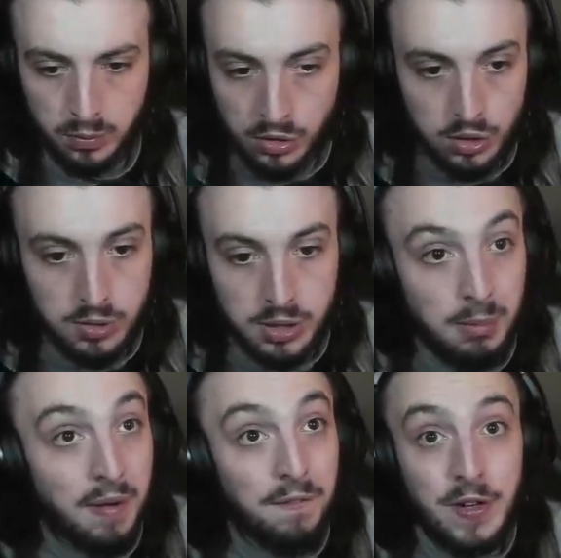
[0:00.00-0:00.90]
Got some
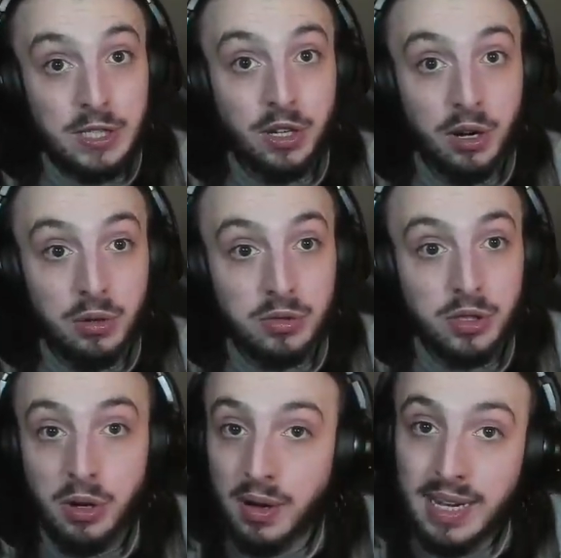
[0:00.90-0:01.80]
smithy stone,
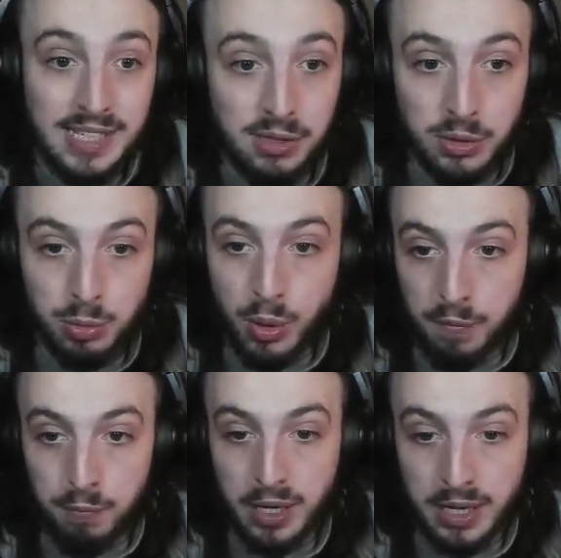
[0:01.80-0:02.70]
so I guess it was
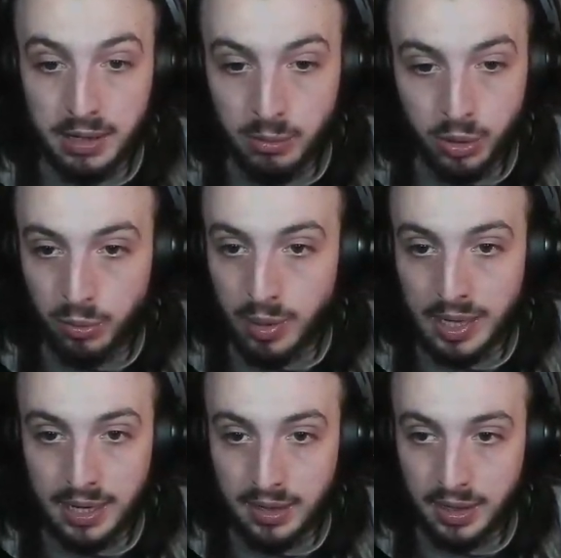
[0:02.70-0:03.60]
worth bringing him all the
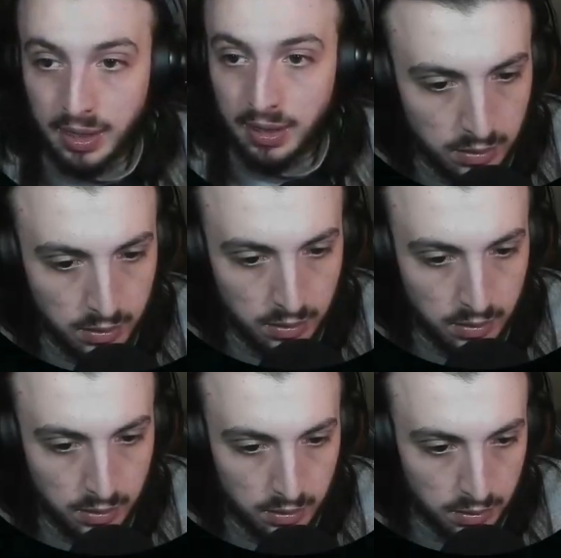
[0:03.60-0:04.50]
way down here.
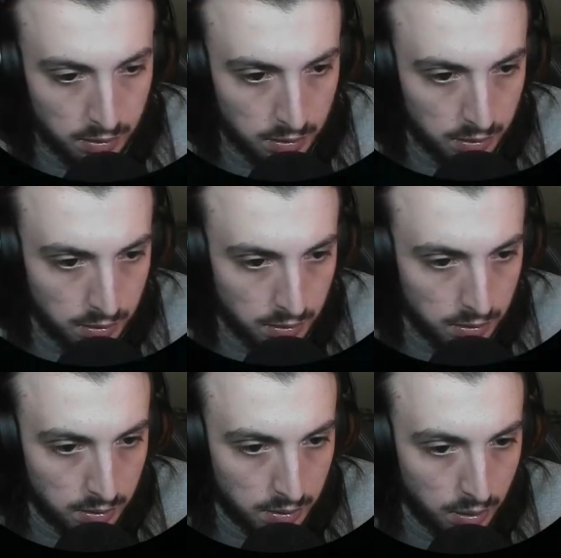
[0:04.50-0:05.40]

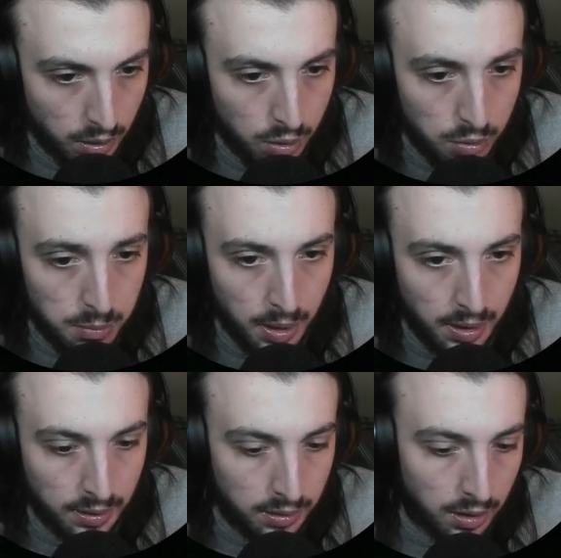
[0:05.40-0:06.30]
Oh because oh
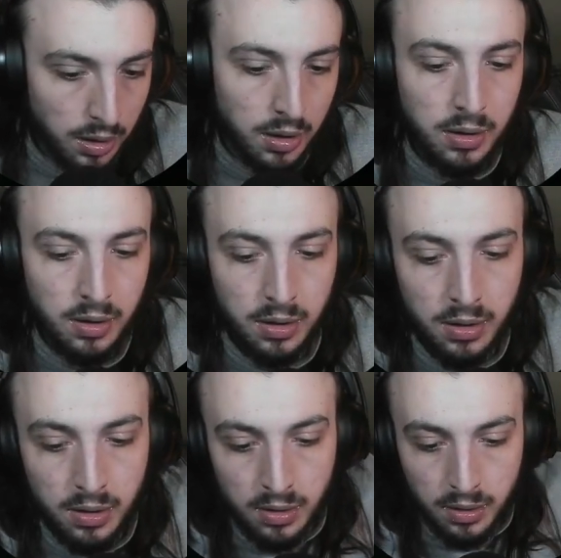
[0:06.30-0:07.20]
my god.
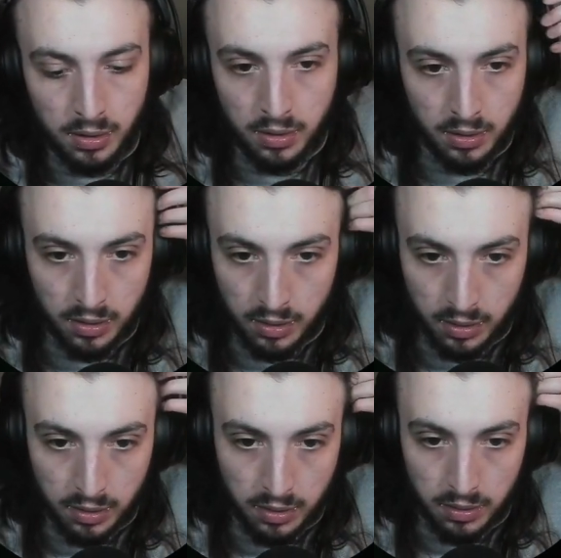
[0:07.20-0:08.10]
You were a
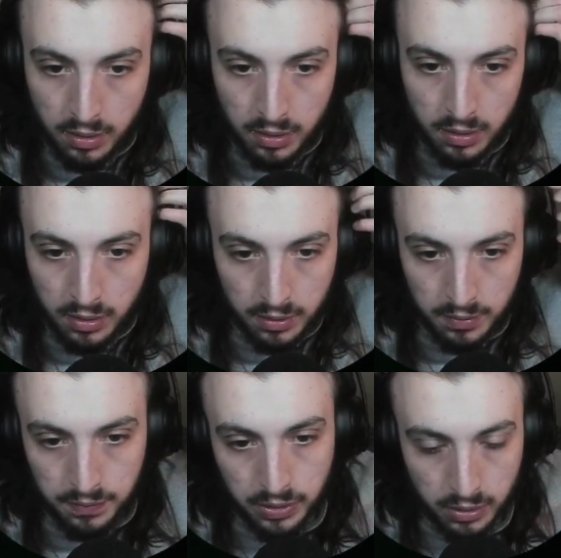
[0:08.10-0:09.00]
fine warrior.
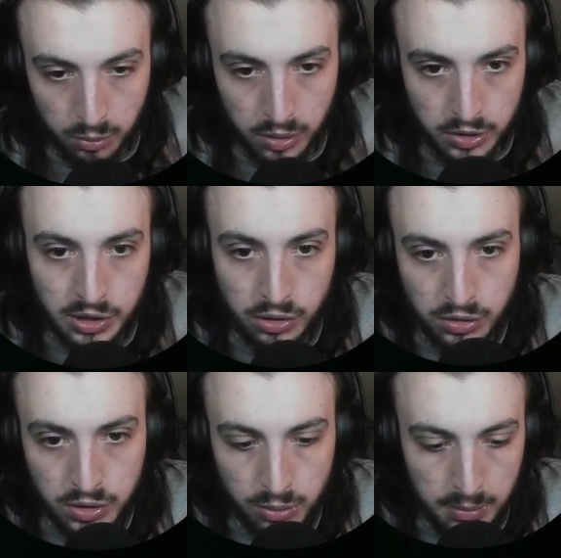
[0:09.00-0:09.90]
What has she Your
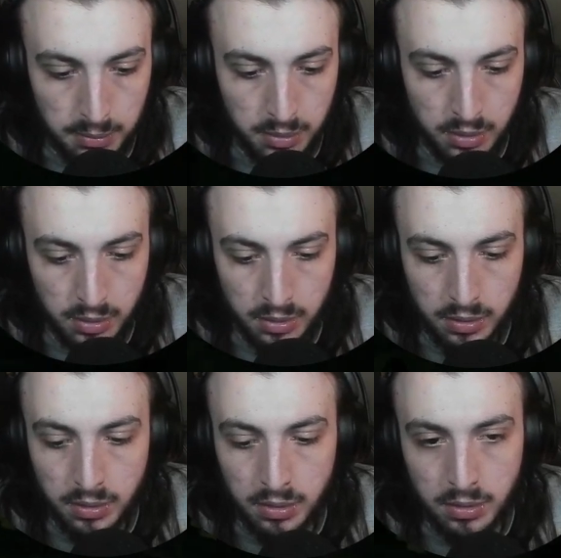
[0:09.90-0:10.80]
done to him? was your
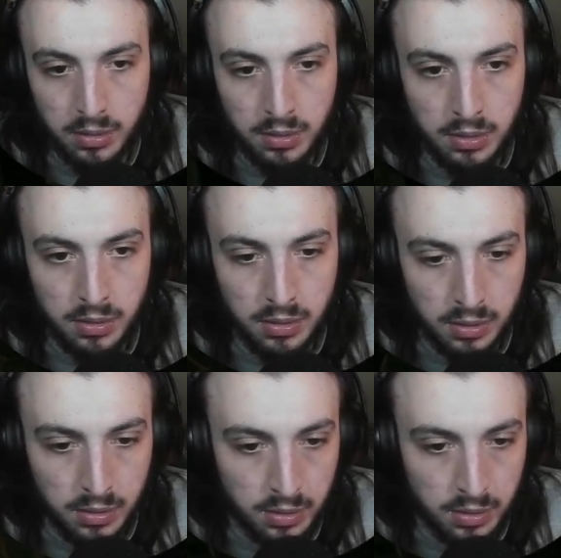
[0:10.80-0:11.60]
choice of master.